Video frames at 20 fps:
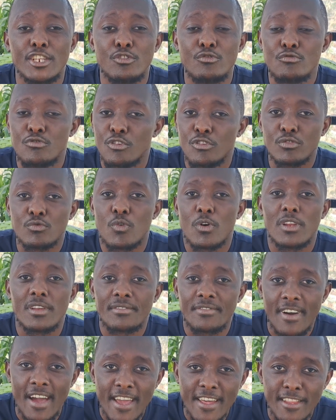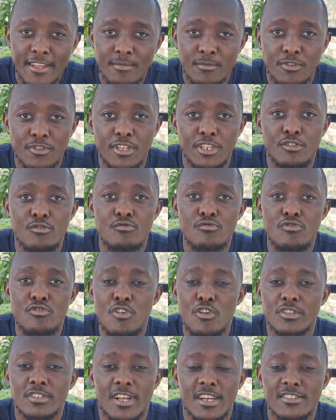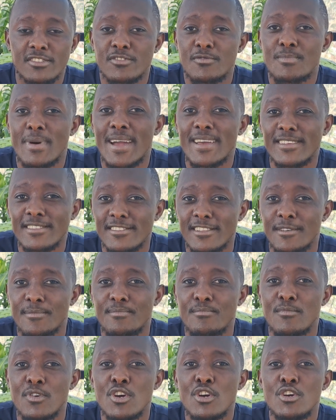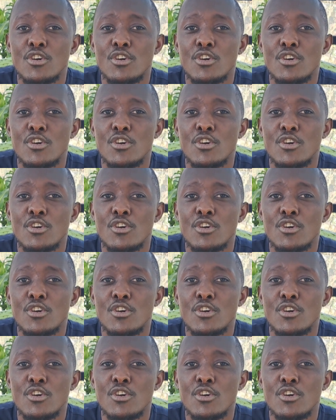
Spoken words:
do not qualify them or they do not customize them